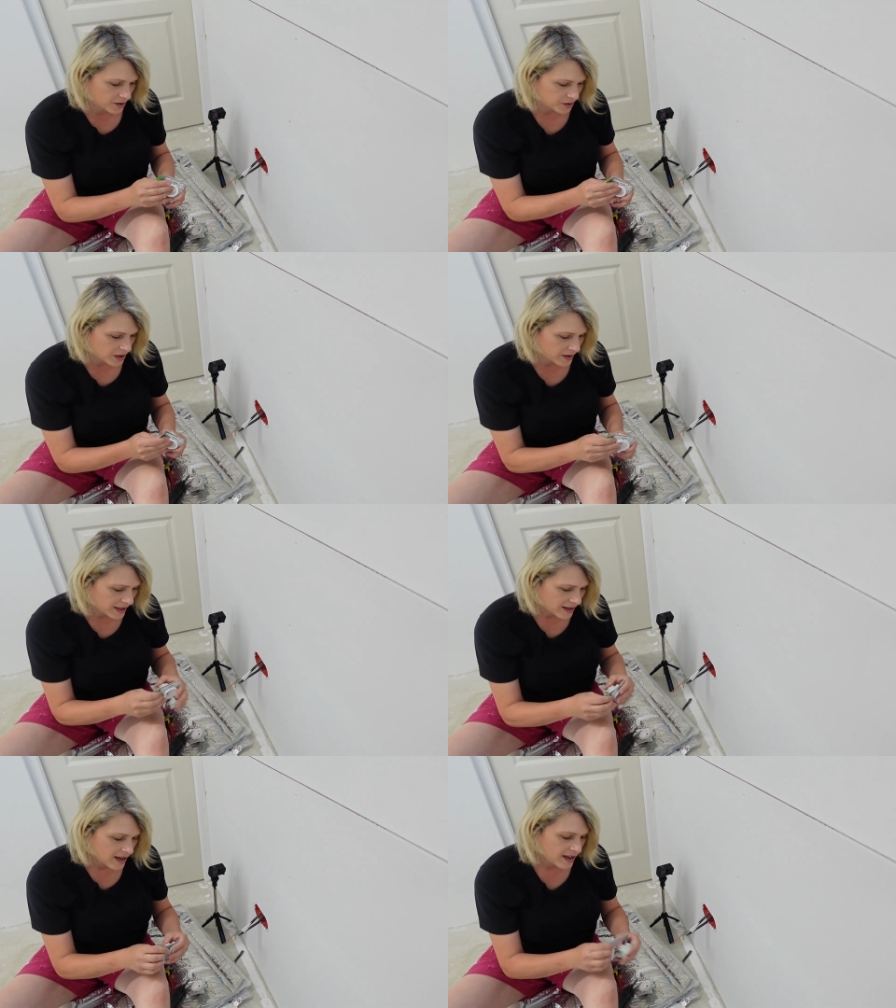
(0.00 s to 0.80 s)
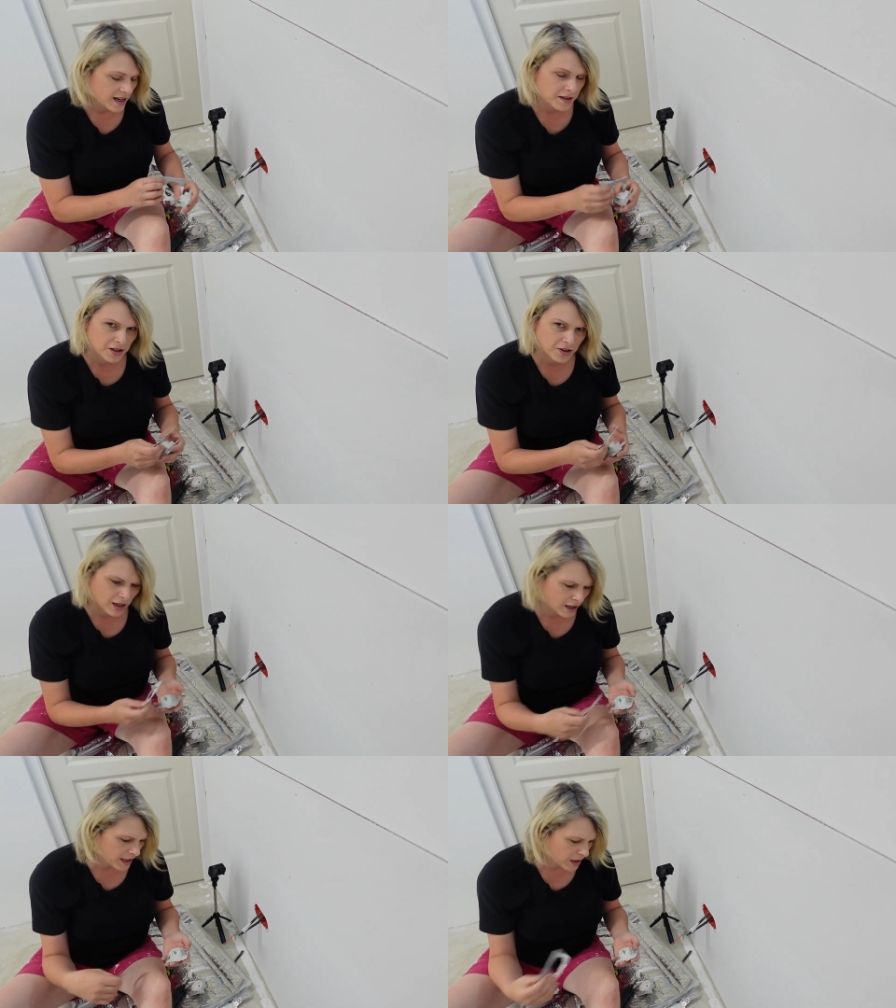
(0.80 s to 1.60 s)
you're doing, and then you've got to
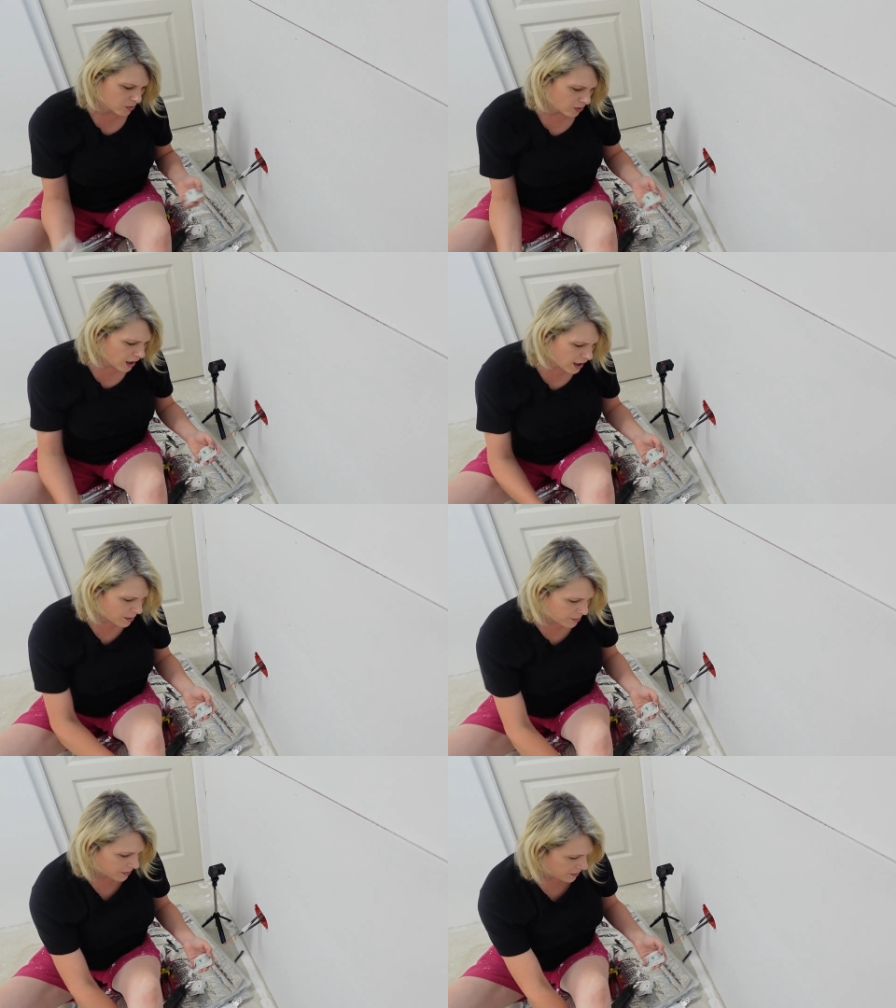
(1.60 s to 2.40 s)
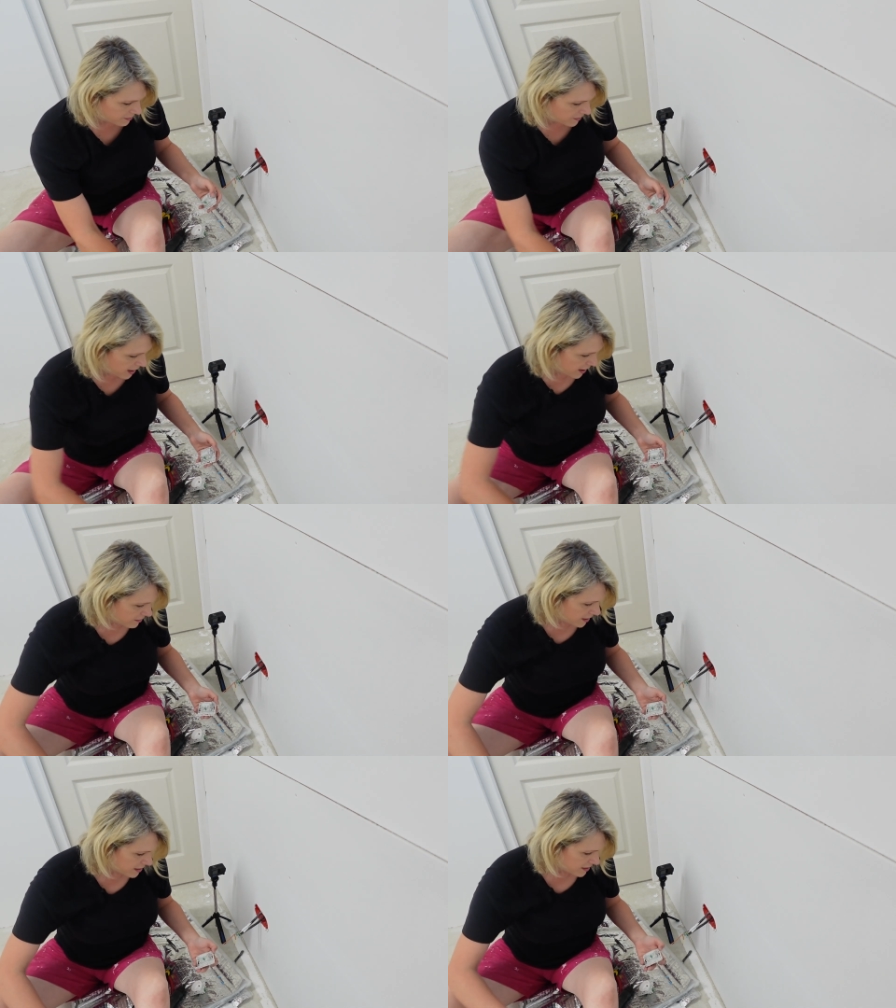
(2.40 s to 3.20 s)
line them all up, and yeah,
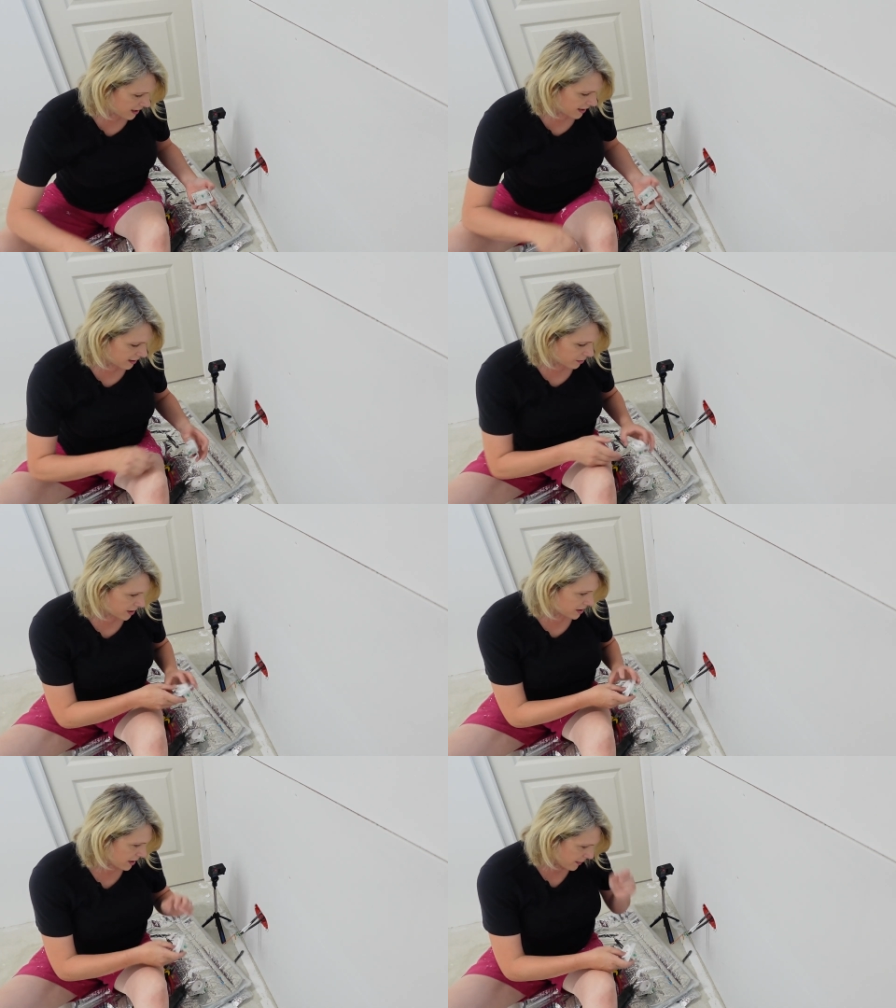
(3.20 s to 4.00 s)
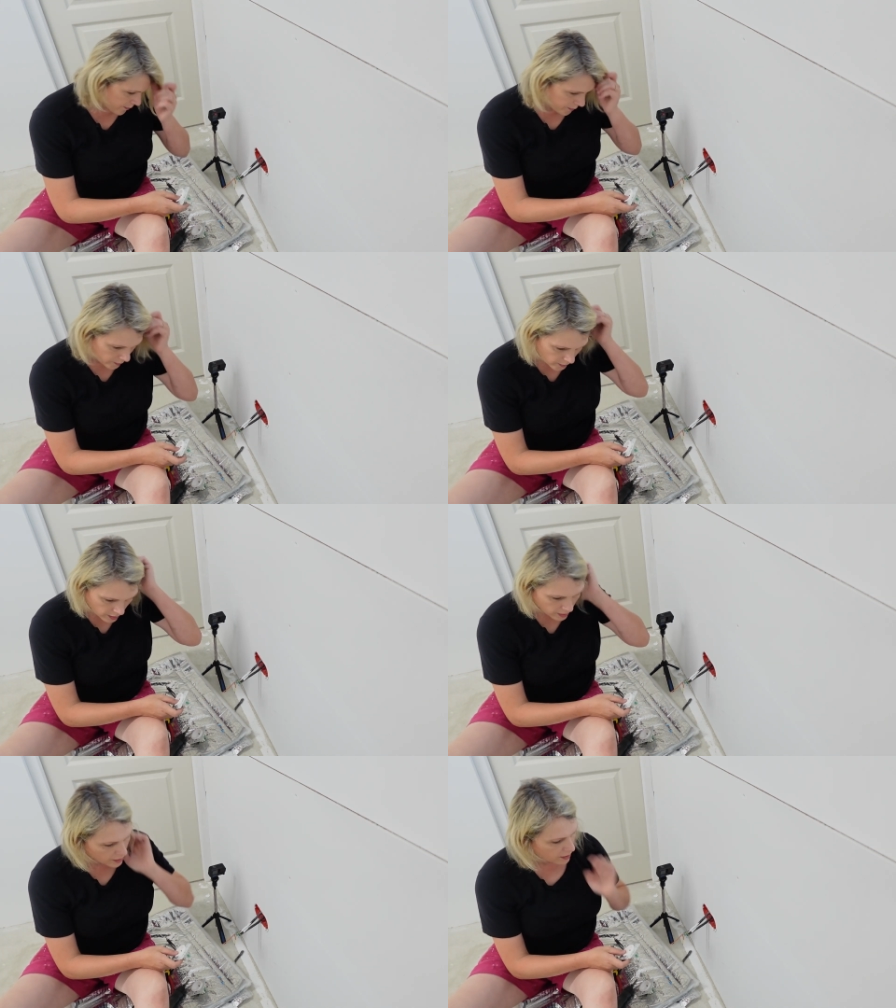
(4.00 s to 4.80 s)
it does take a little bit of time.
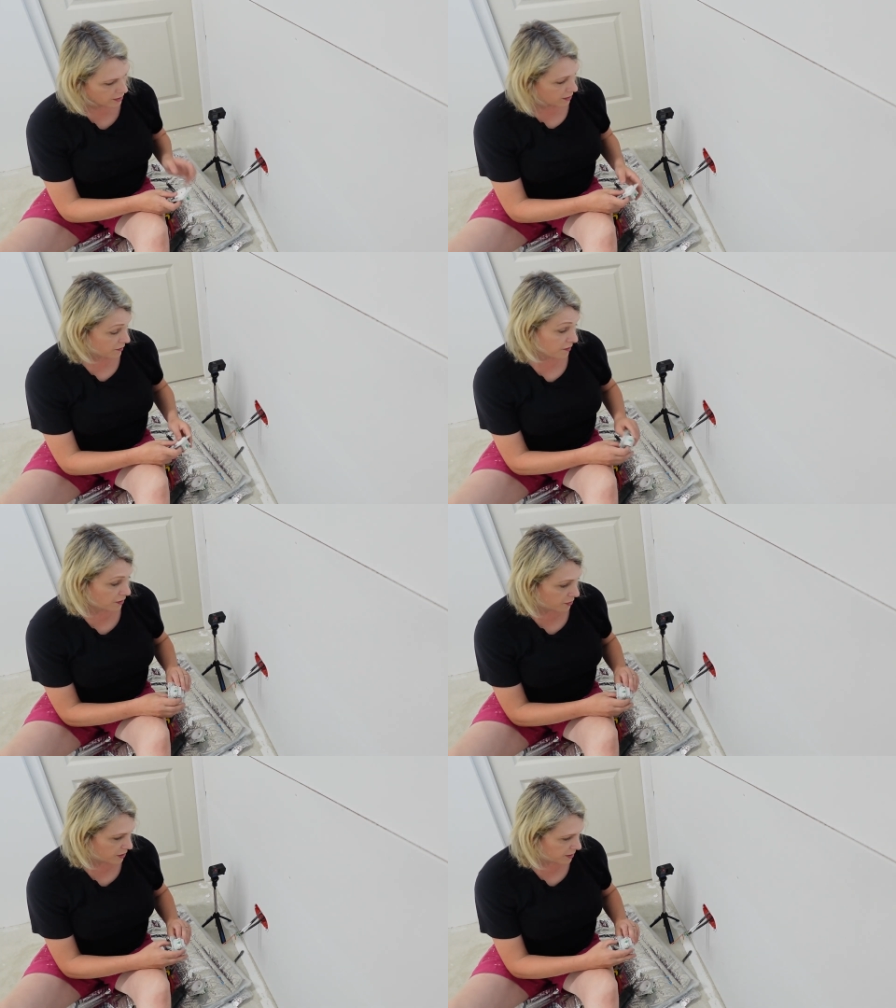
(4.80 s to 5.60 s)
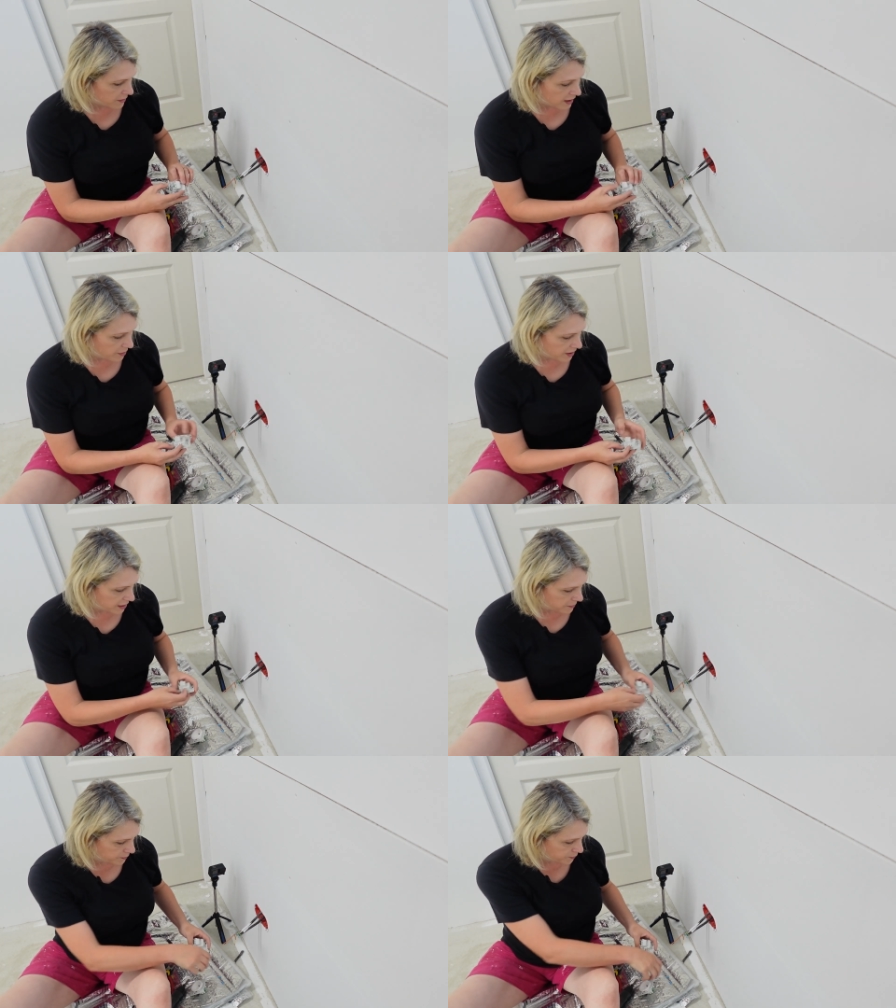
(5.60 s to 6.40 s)
So uh, there we go.